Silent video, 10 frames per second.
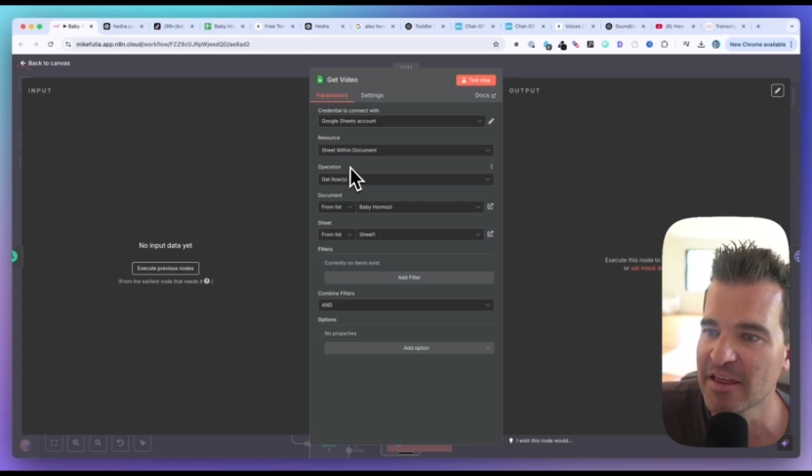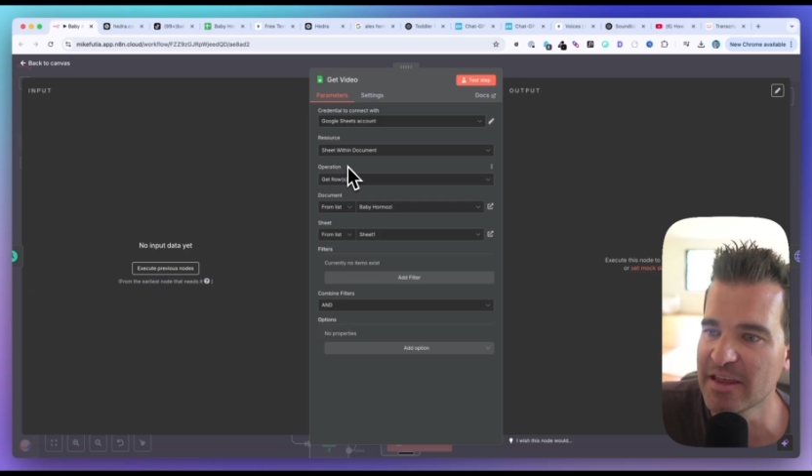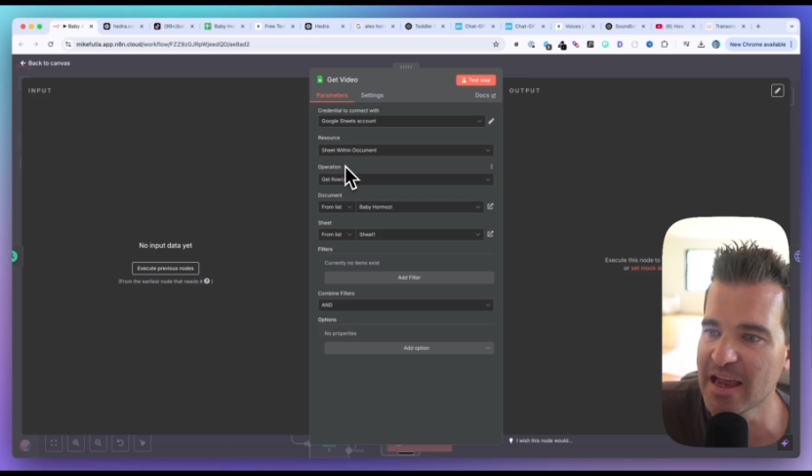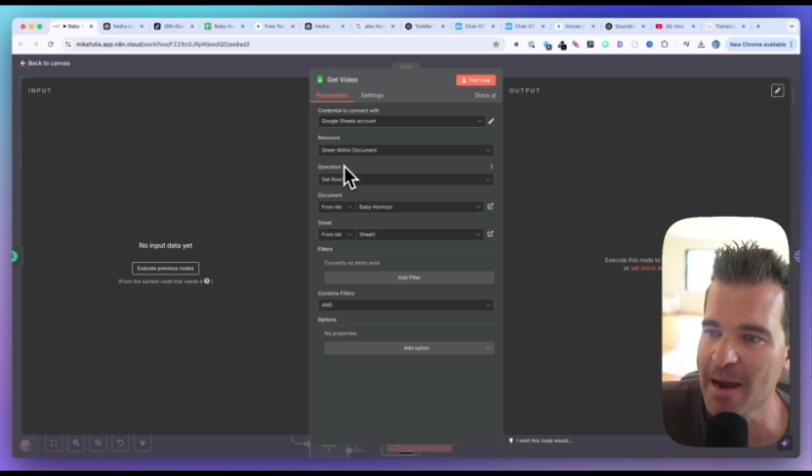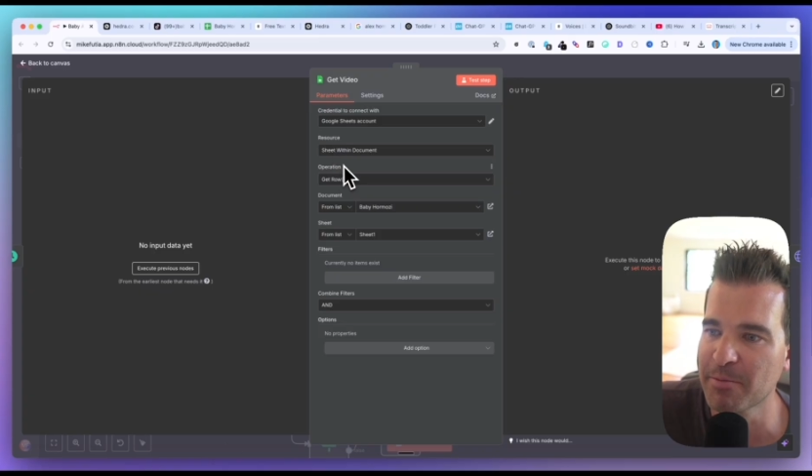
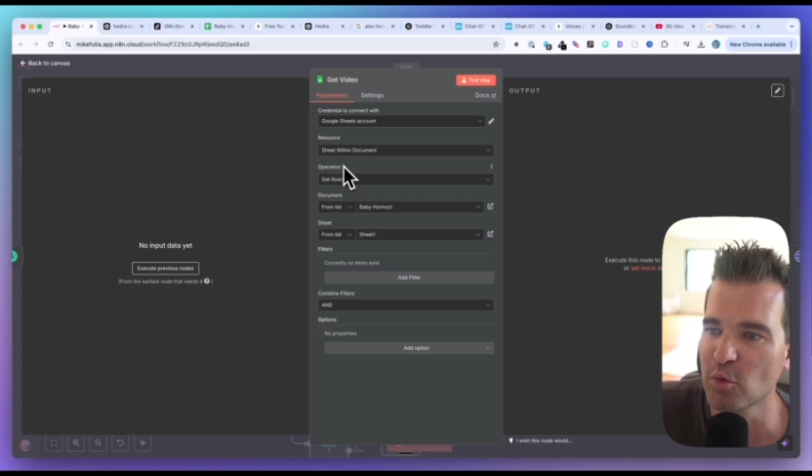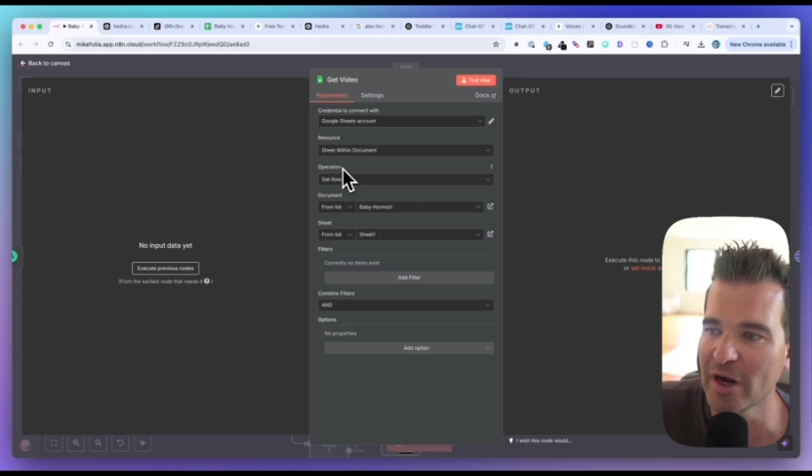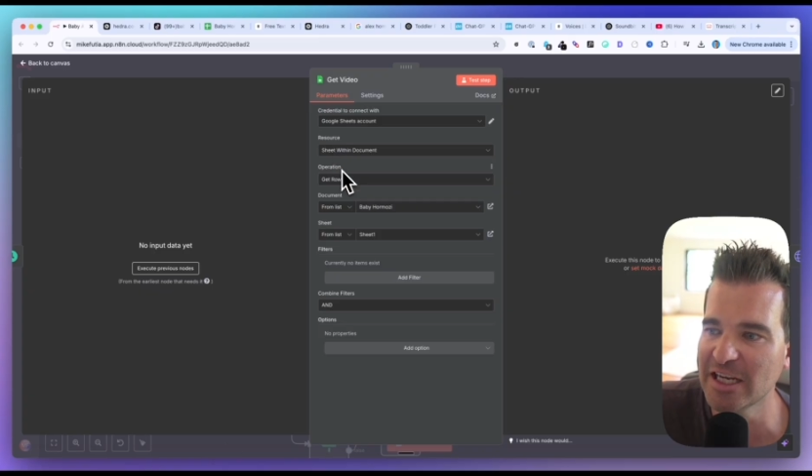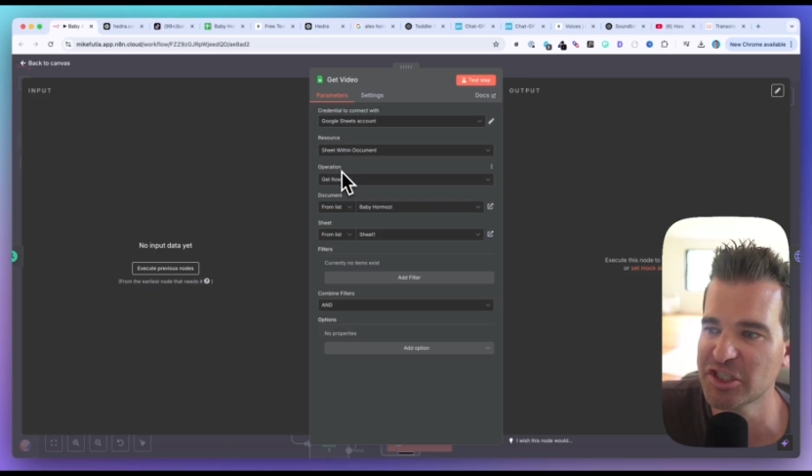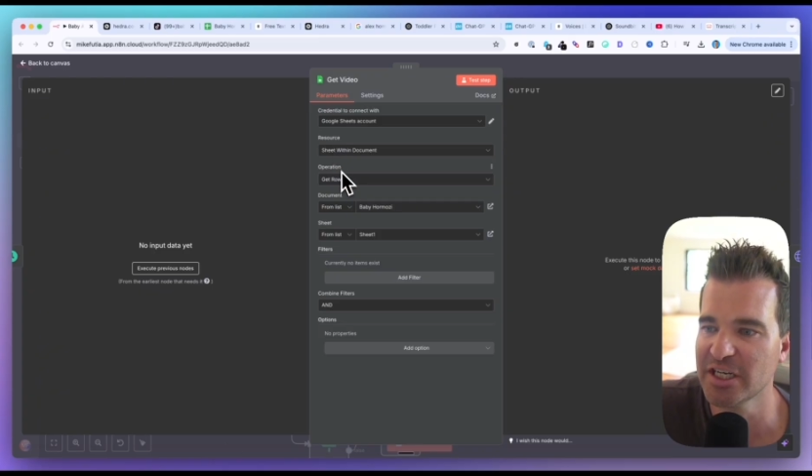The
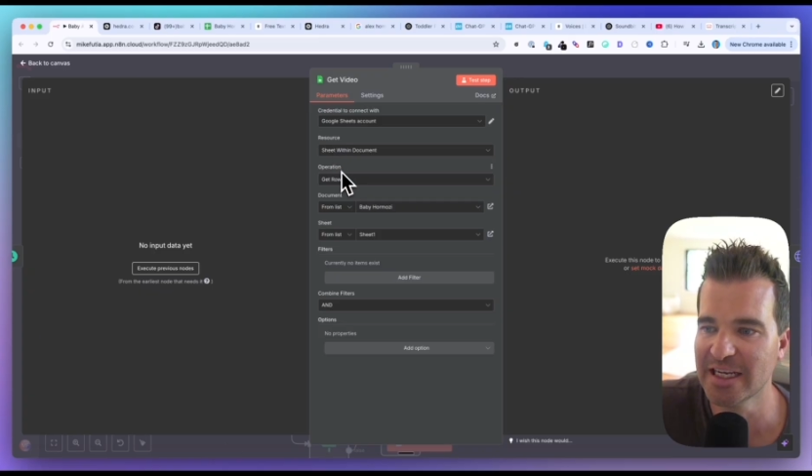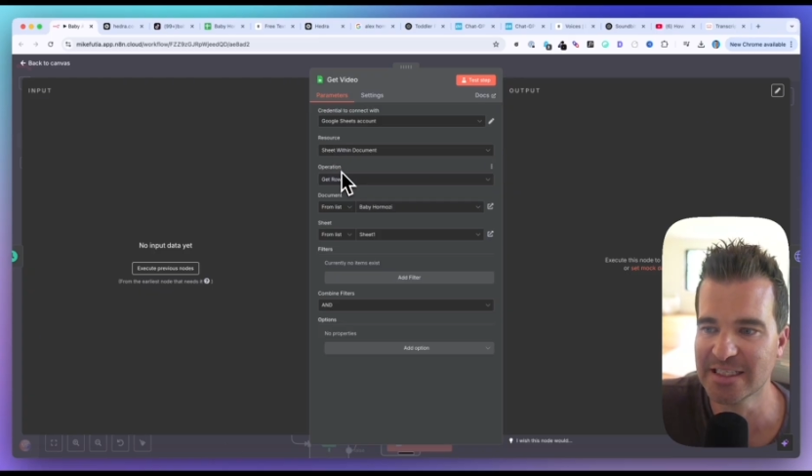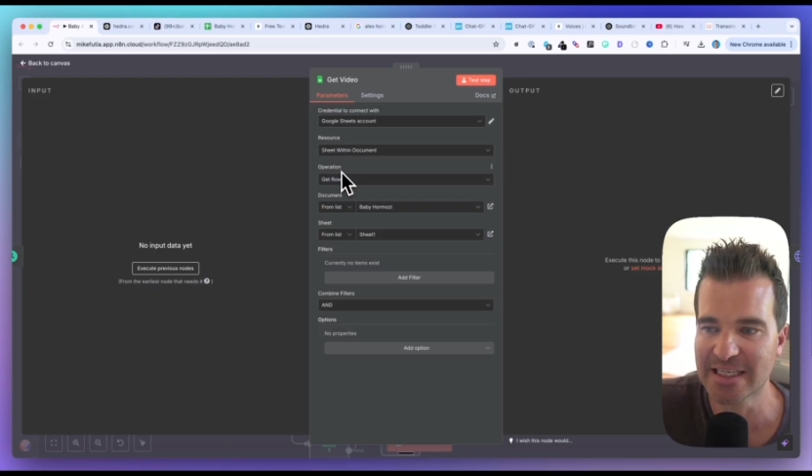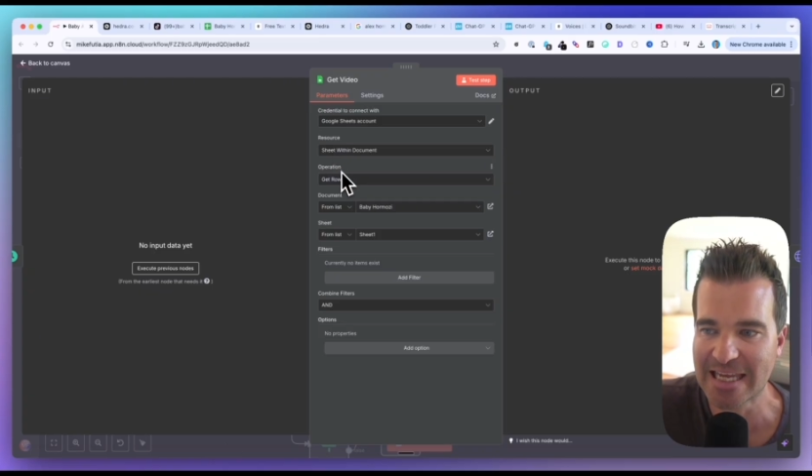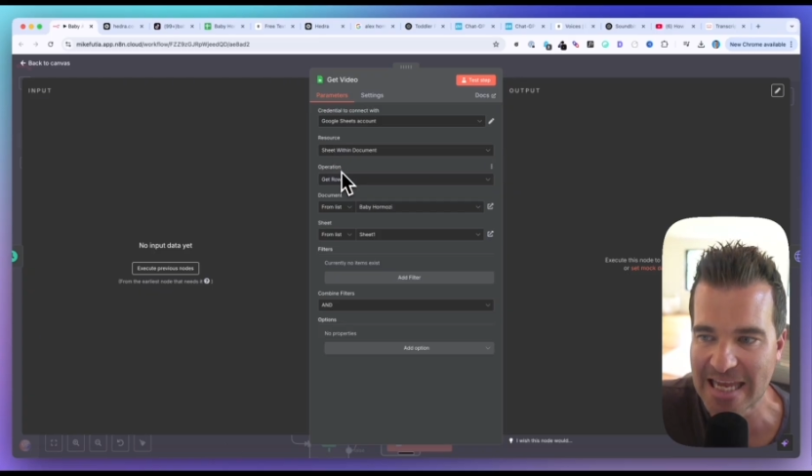operation
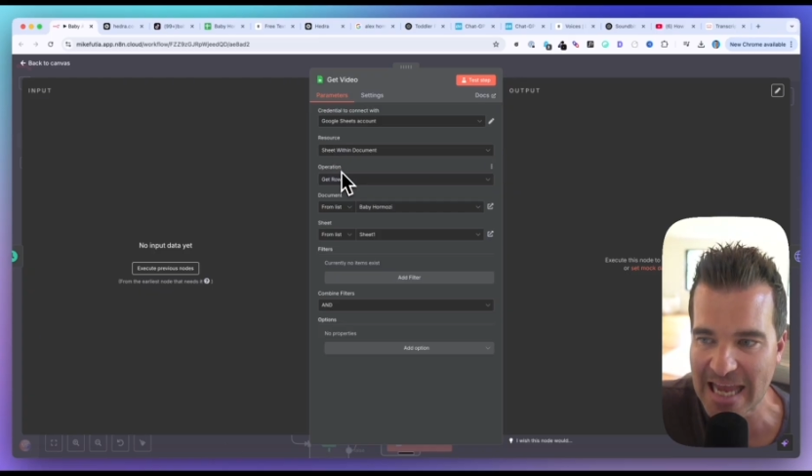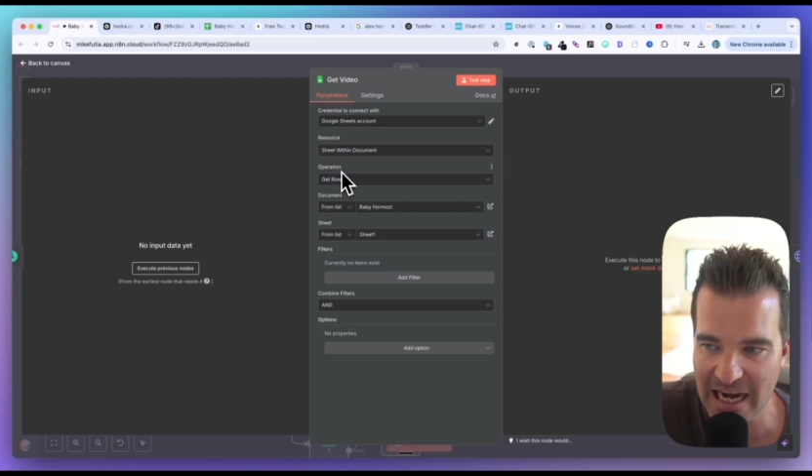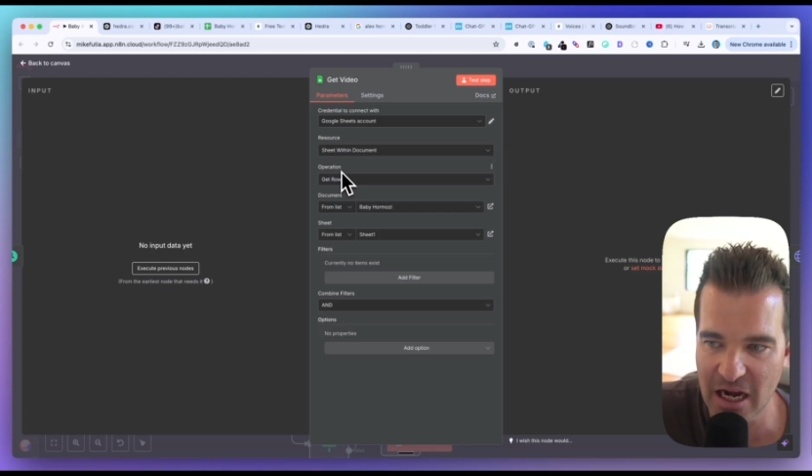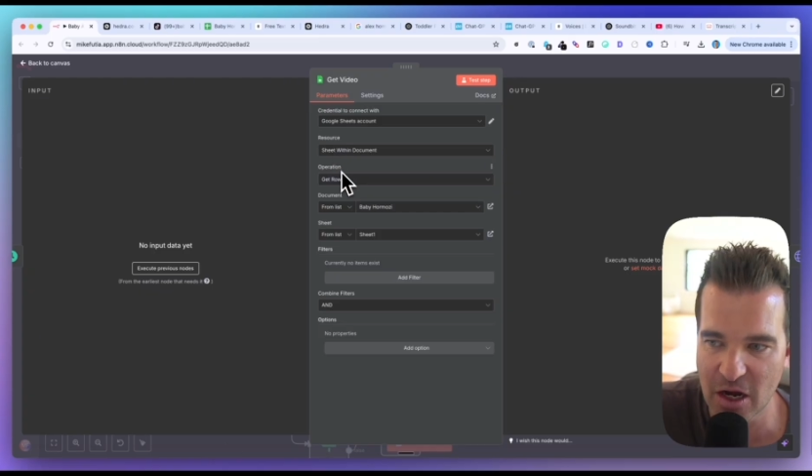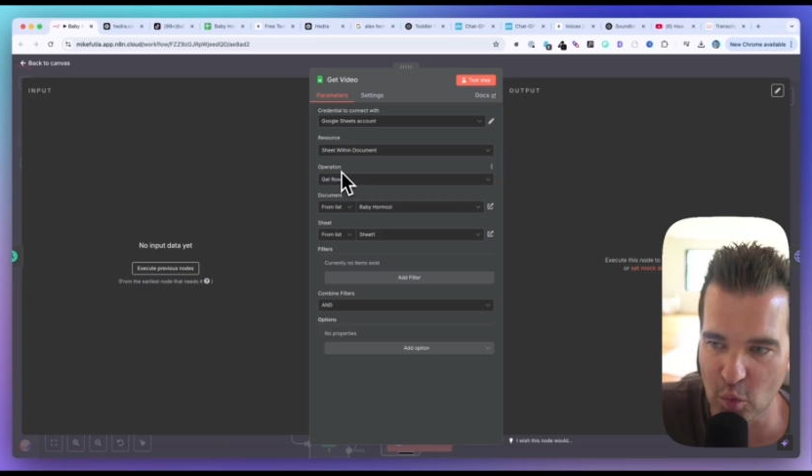is
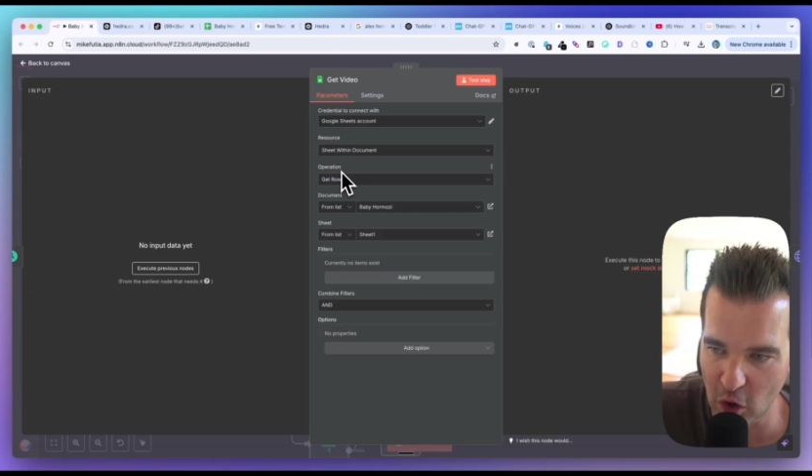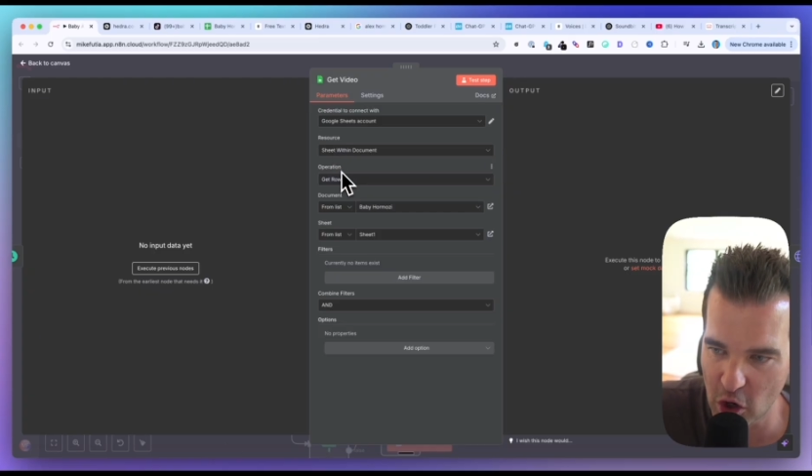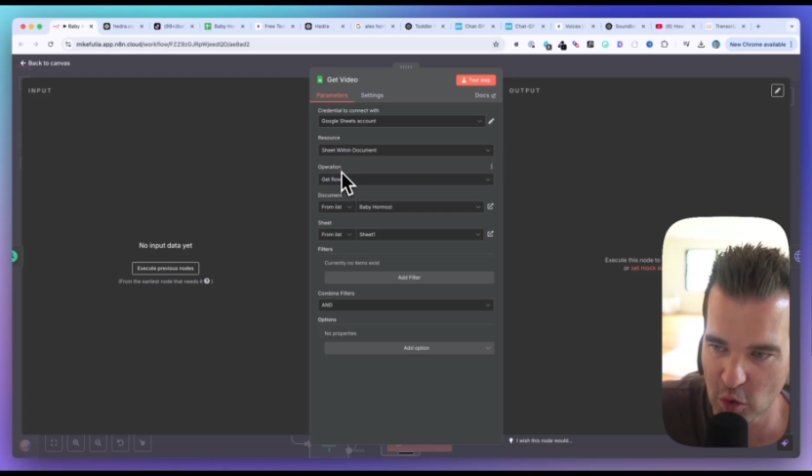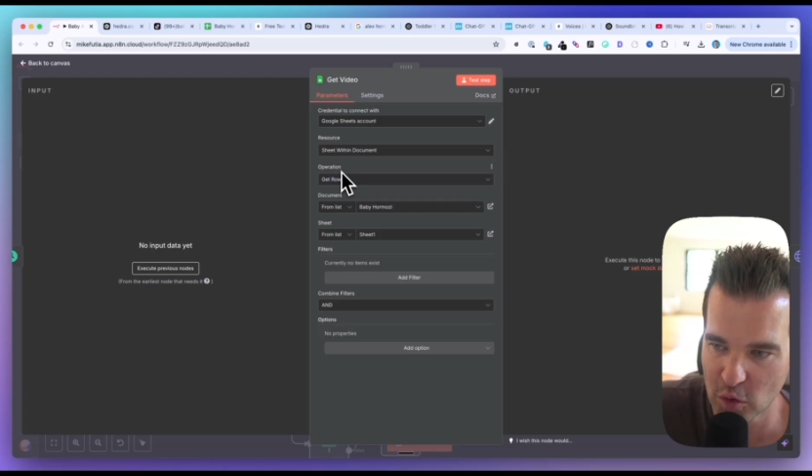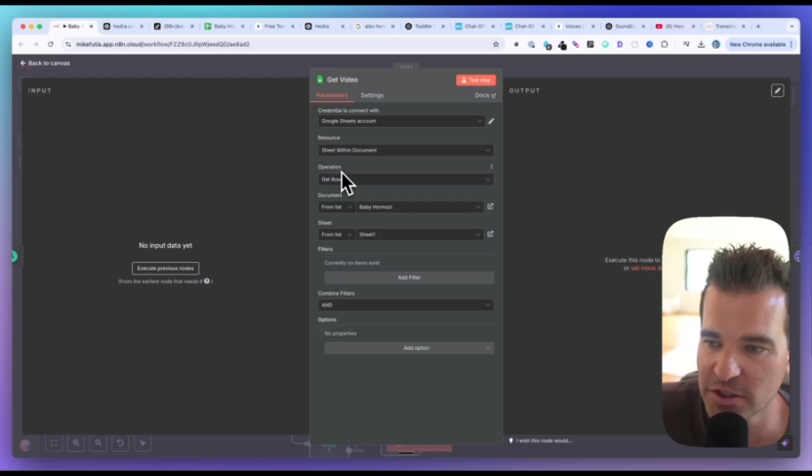get
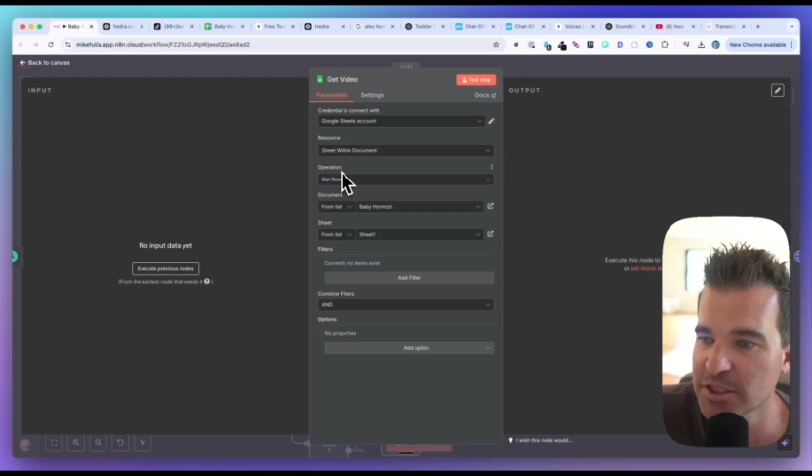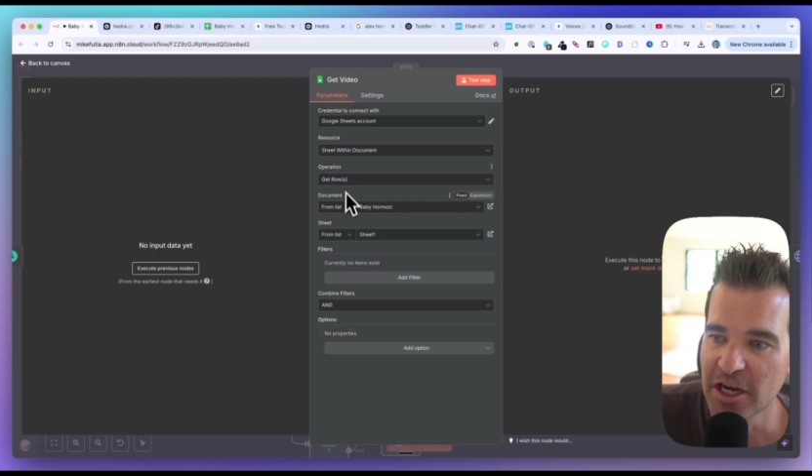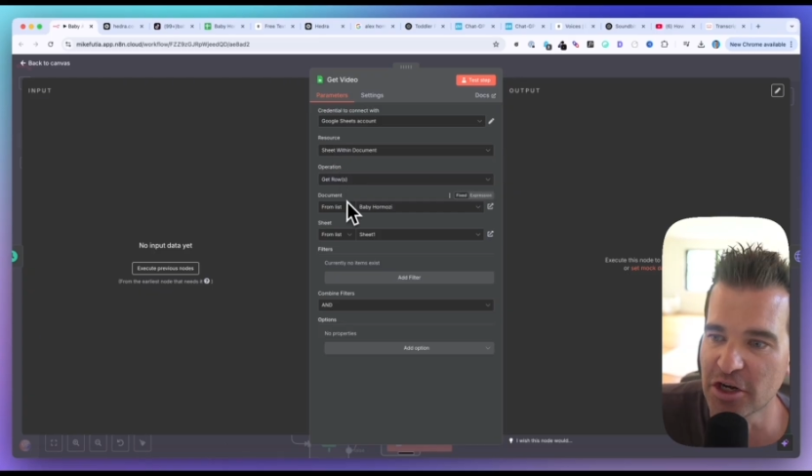rows.